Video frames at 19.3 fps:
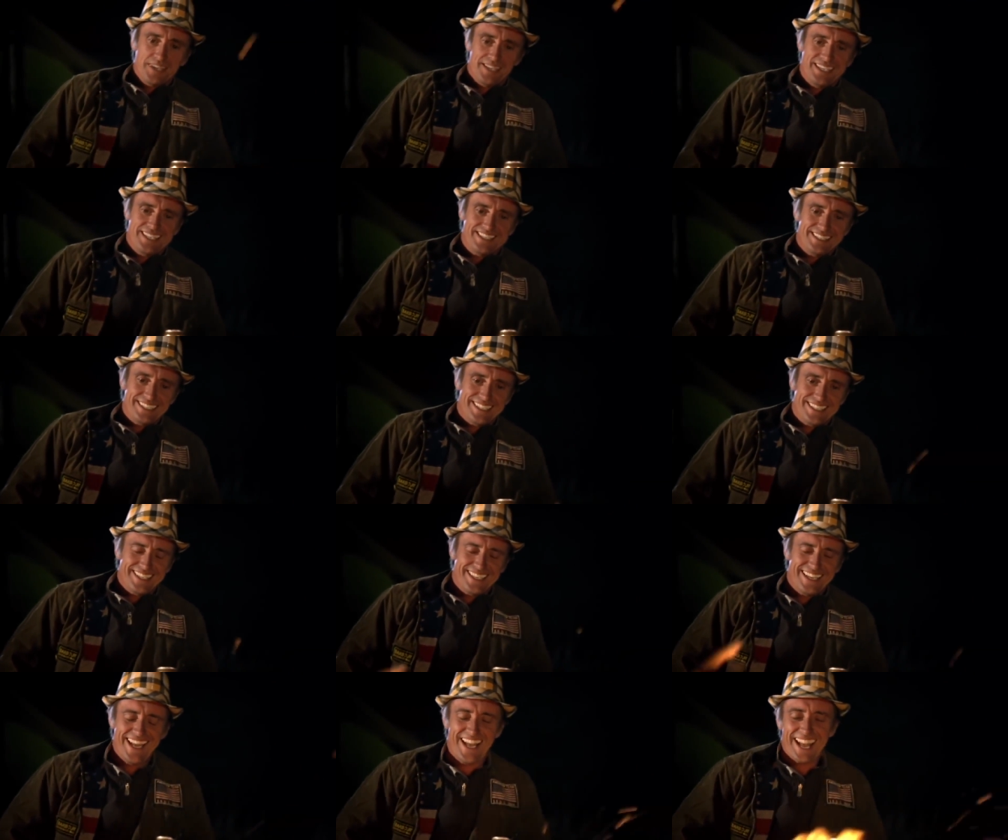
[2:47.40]
You
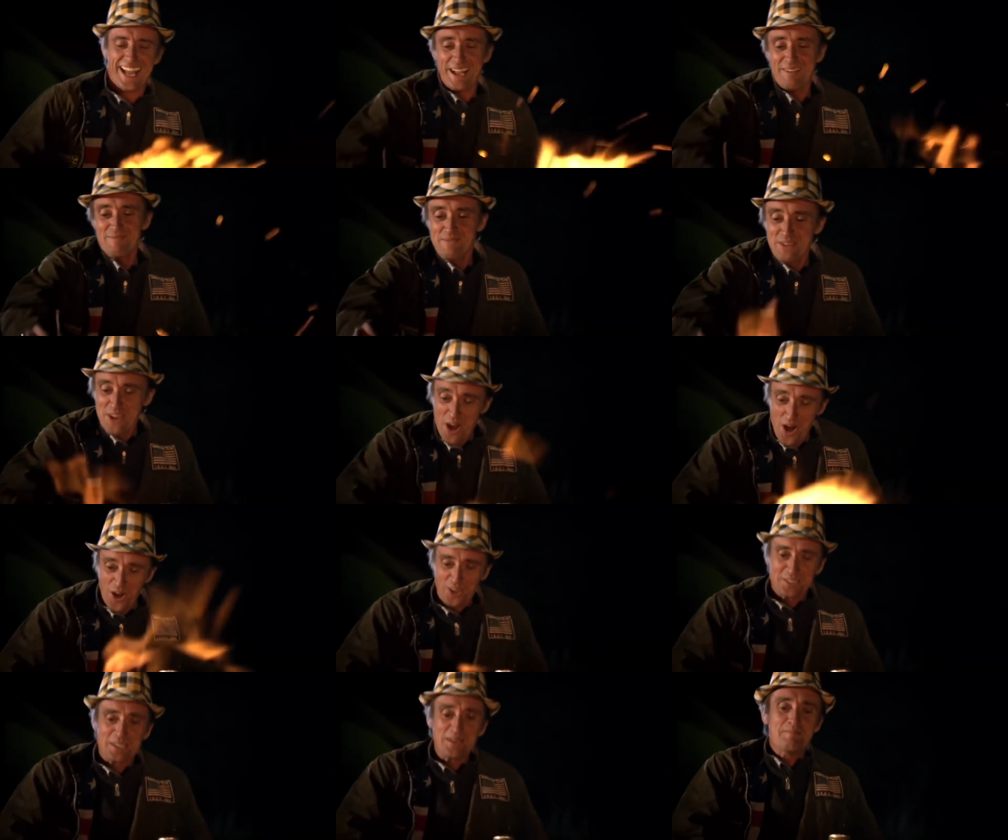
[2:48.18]
are American. I'm
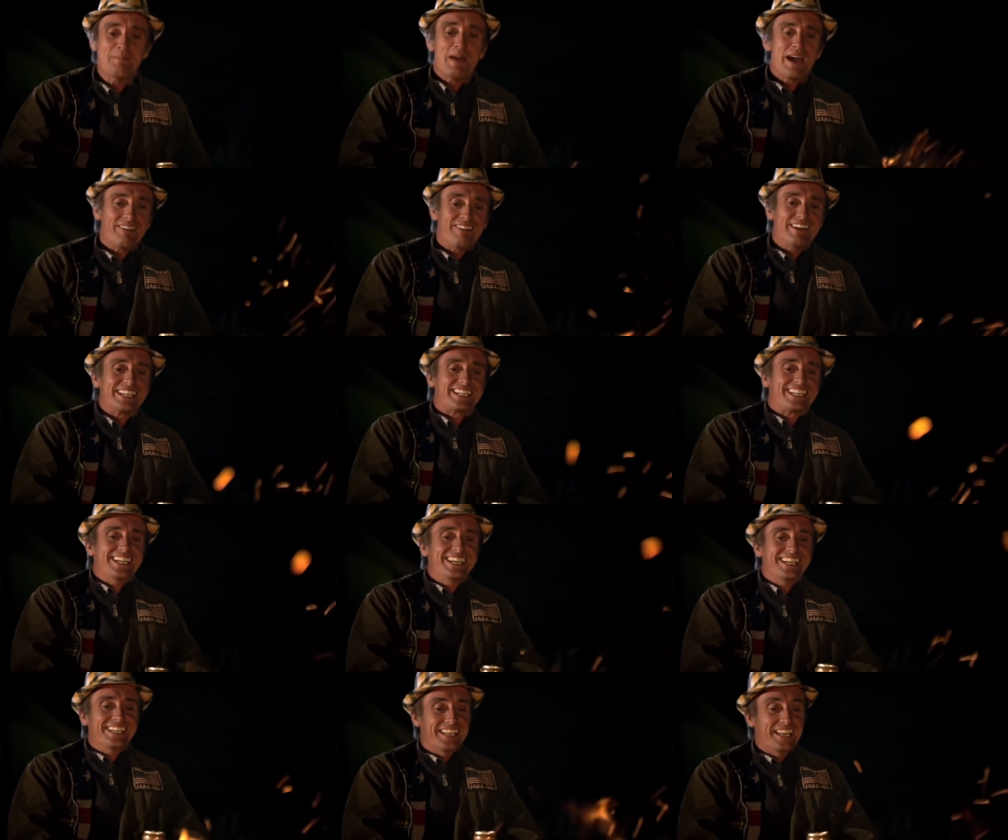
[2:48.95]
not
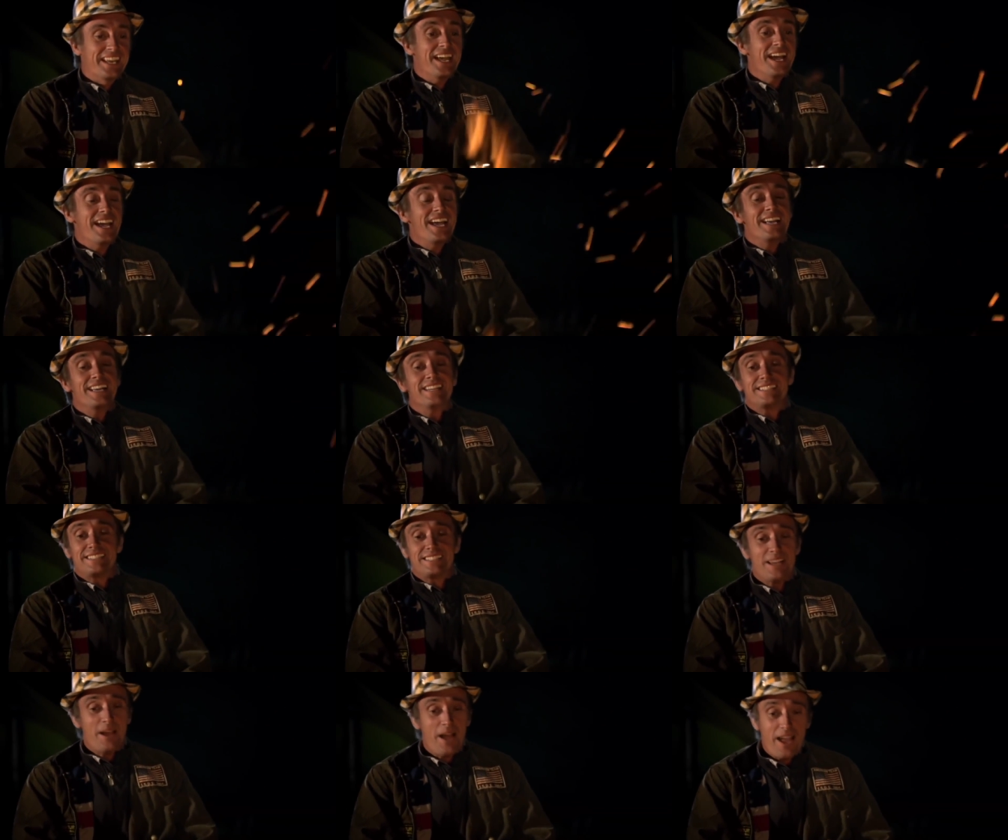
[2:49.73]
American. You are American.
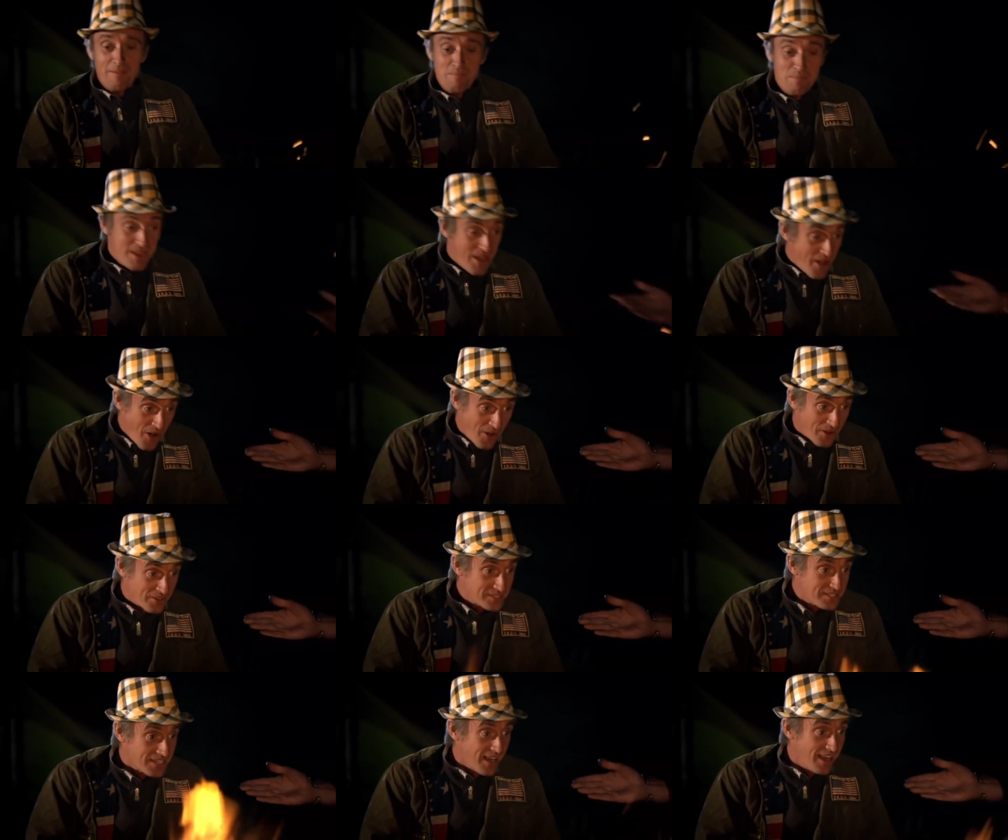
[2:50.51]
You are. You've been in
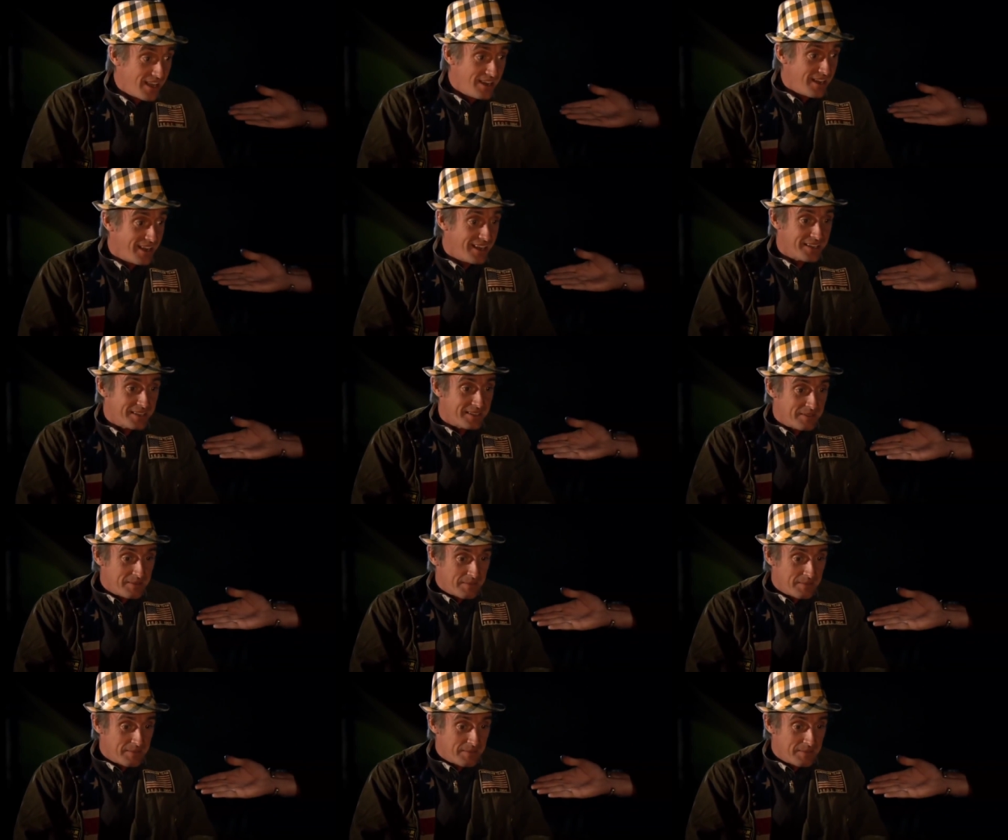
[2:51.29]
America. Why did you